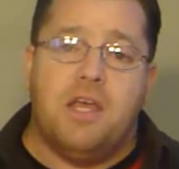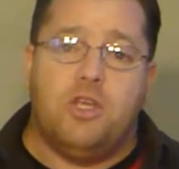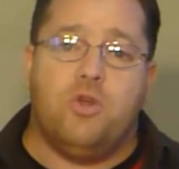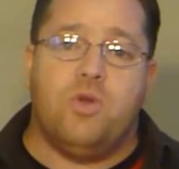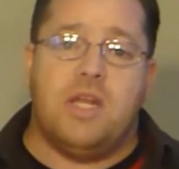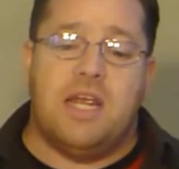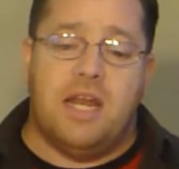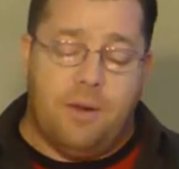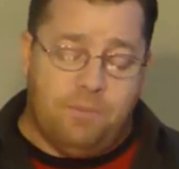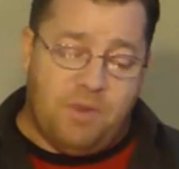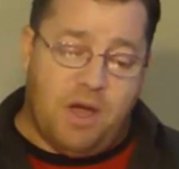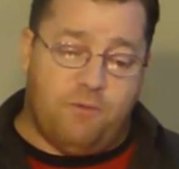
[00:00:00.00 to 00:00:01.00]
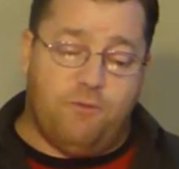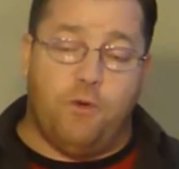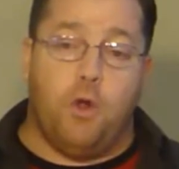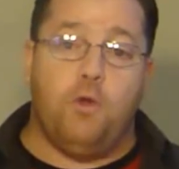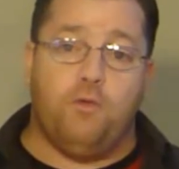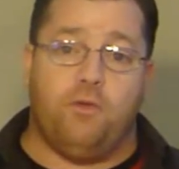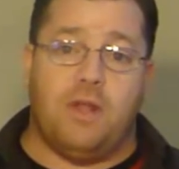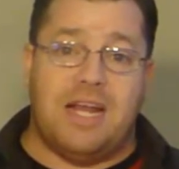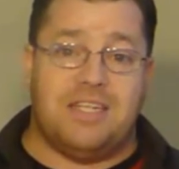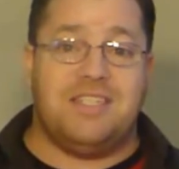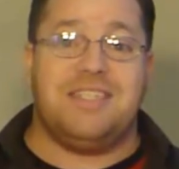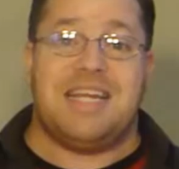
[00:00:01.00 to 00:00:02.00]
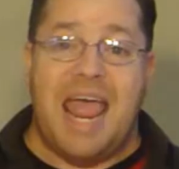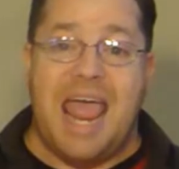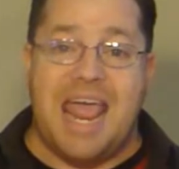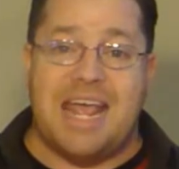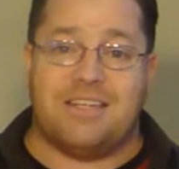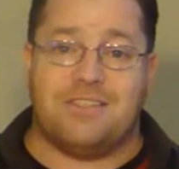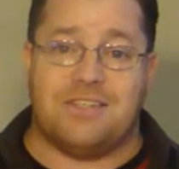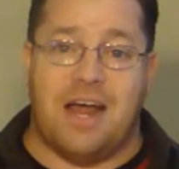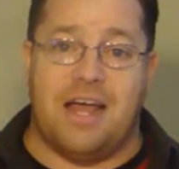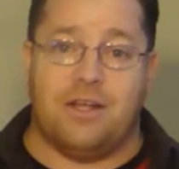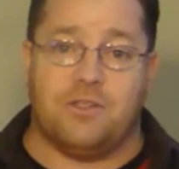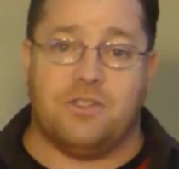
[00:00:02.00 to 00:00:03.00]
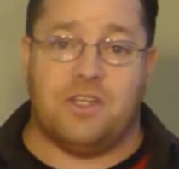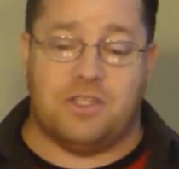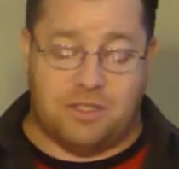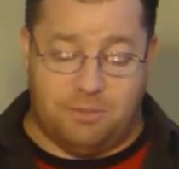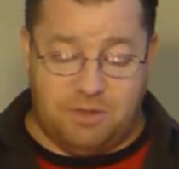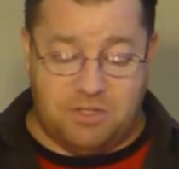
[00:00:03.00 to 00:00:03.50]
You need a full-fledged tank-style system.